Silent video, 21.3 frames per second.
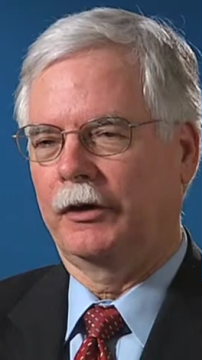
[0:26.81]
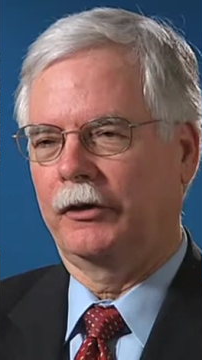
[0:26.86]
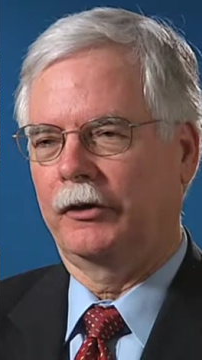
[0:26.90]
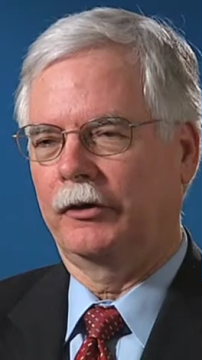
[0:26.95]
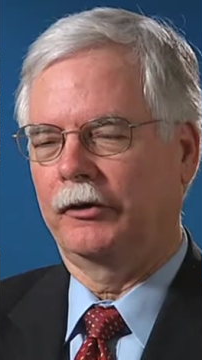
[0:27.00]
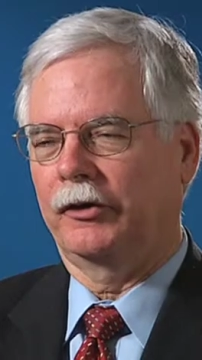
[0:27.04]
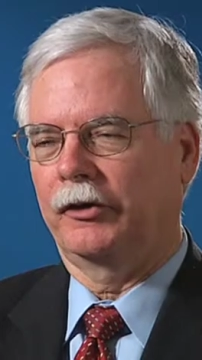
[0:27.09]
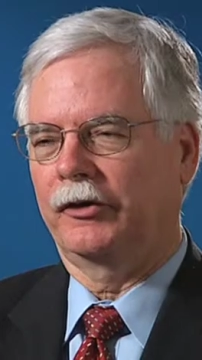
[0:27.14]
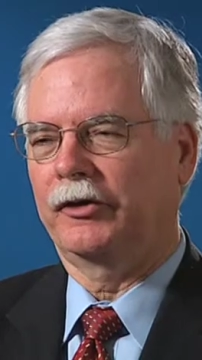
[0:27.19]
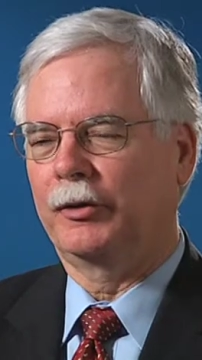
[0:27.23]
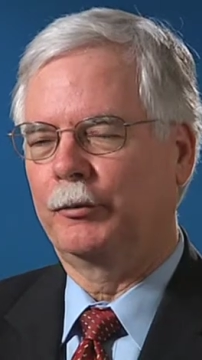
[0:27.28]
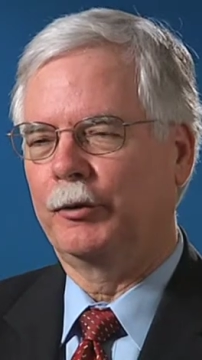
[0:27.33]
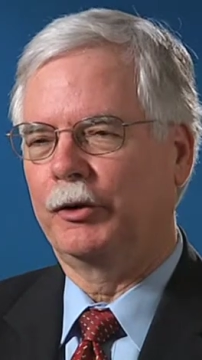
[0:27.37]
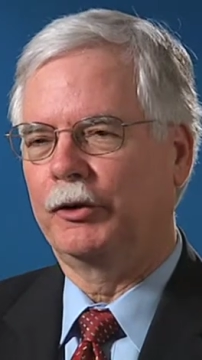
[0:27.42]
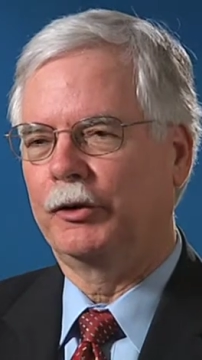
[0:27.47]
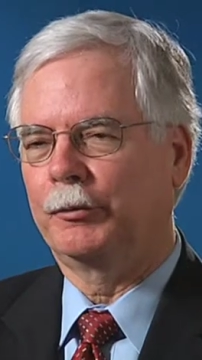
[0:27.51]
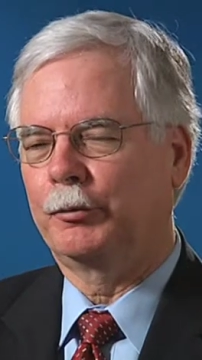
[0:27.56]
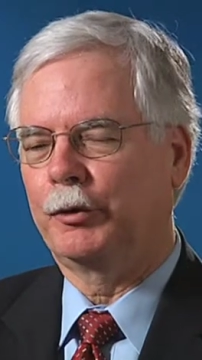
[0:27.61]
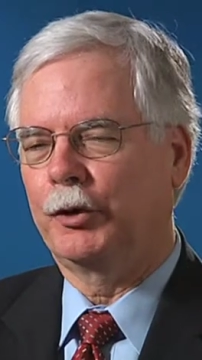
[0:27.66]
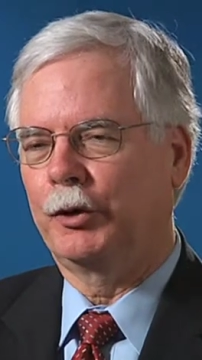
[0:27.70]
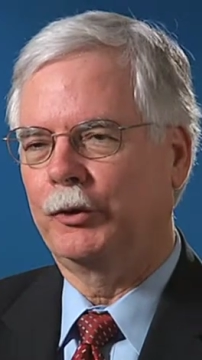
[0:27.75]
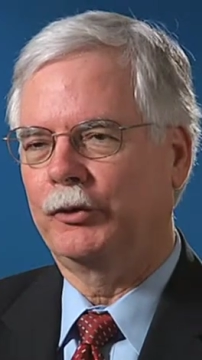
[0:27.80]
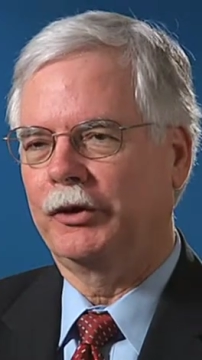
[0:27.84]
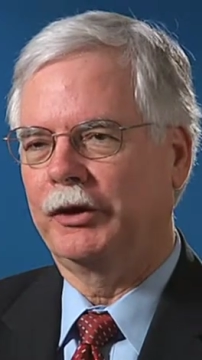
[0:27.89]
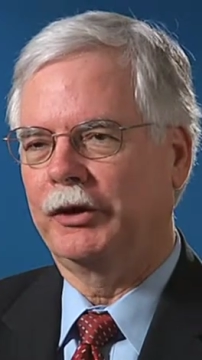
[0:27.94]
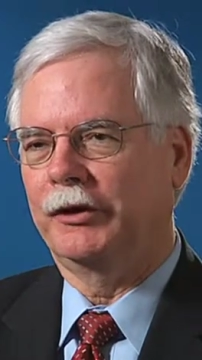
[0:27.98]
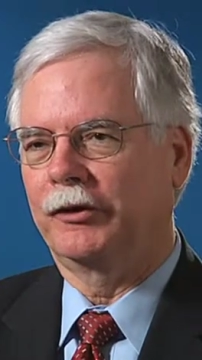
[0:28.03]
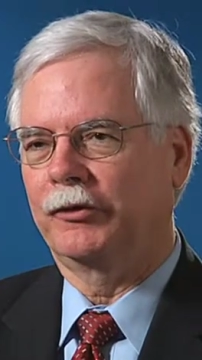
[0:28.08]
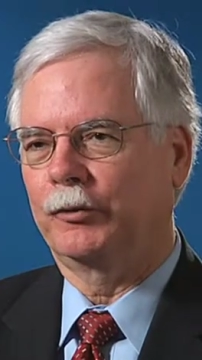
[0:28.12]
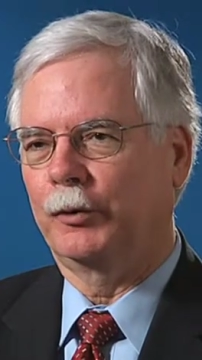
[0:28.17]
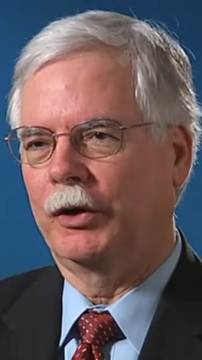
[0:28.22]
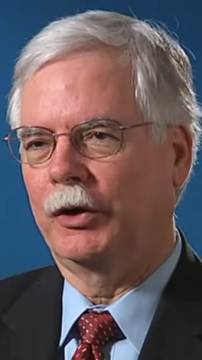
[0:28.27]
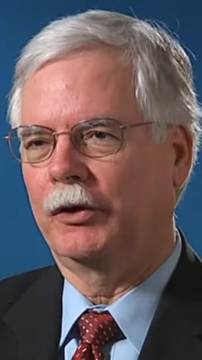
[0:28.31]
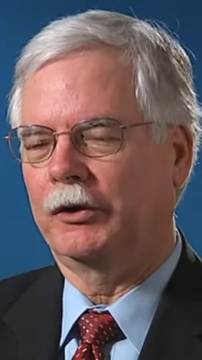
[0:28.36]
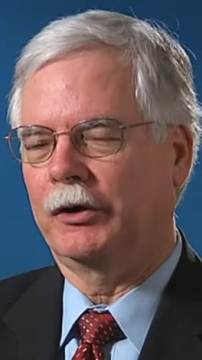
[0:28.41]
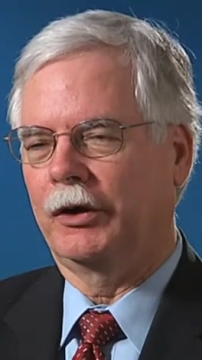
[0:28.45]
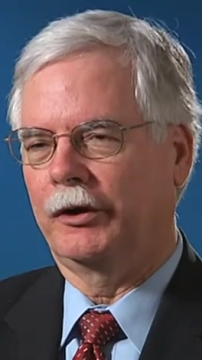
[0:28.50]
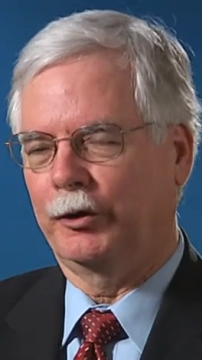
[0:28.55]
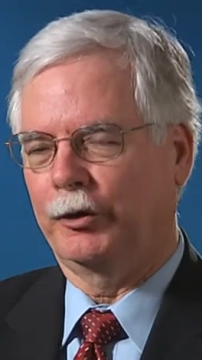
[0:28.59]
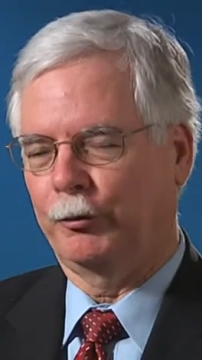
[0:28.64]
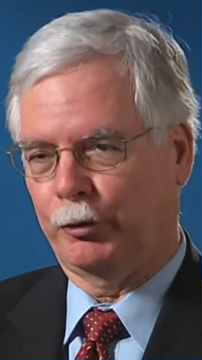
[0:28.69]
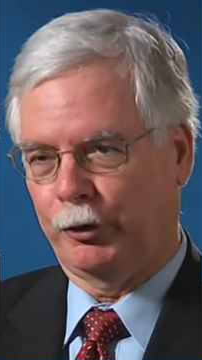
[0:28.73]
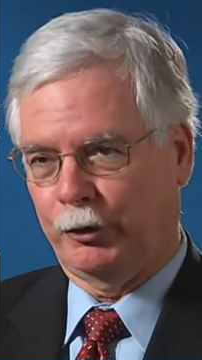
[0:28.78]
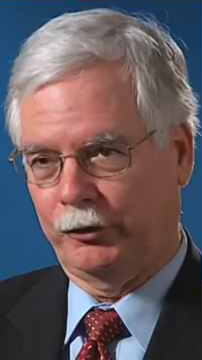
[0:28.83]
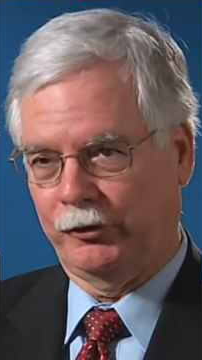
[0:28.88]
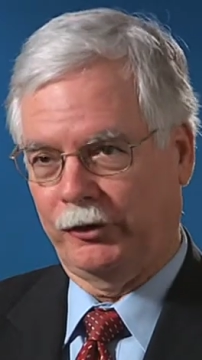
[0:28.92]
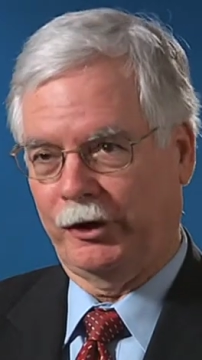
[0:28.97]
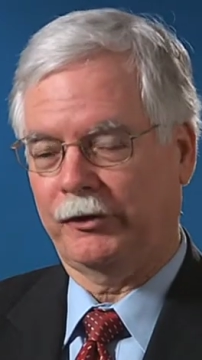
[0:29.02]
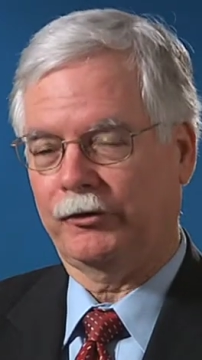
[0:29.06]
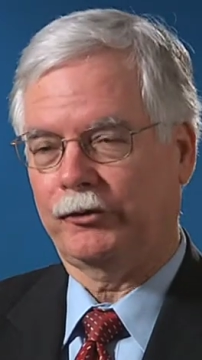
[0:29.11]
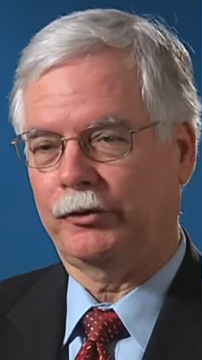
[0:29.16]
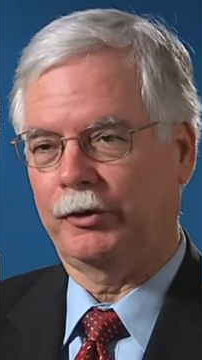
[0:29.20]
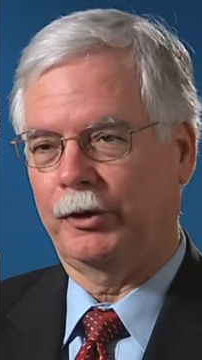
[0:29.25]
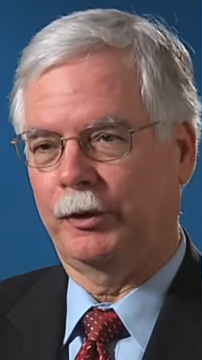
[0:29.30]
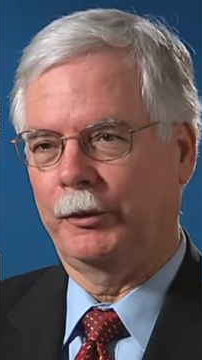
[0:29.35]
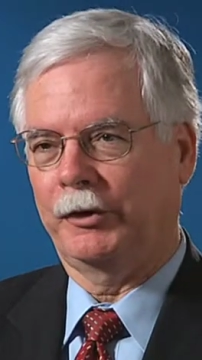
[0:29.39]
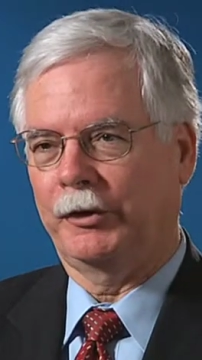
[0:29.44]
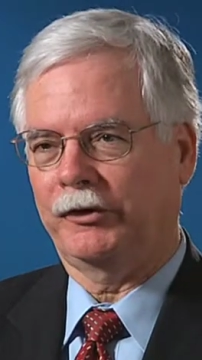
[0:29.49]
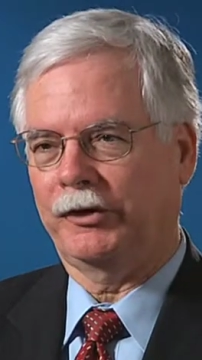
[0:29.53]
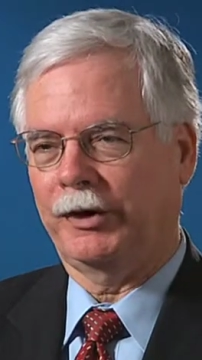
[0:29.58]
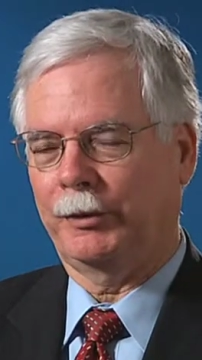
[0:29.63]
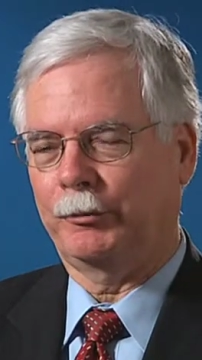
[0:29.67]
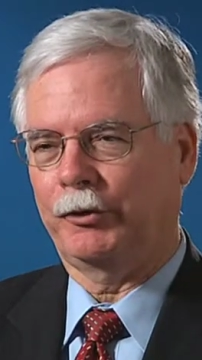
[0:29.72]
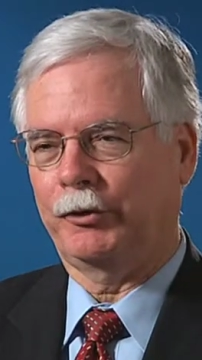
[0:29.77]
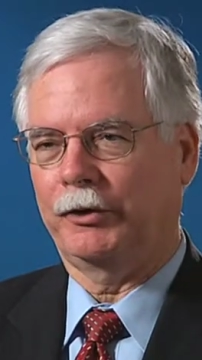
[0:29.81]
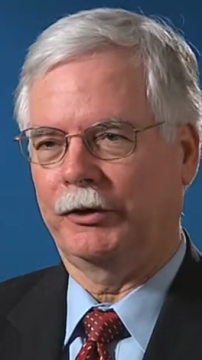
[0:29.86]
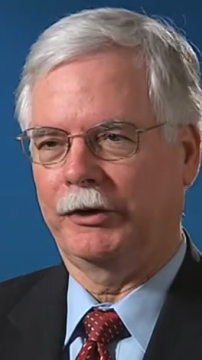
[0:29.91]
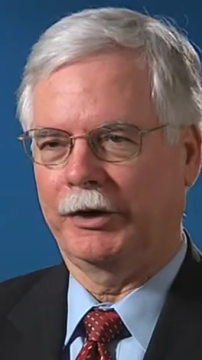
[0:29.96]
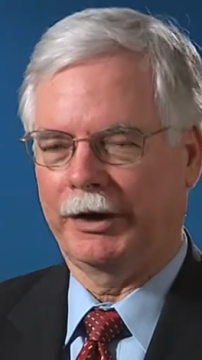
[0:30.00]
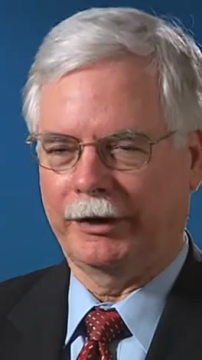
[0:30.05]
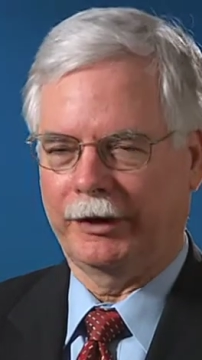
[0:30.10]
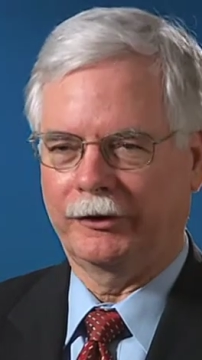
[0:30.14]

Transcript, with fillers: There's a similar protein as well called the progesterone receptor that,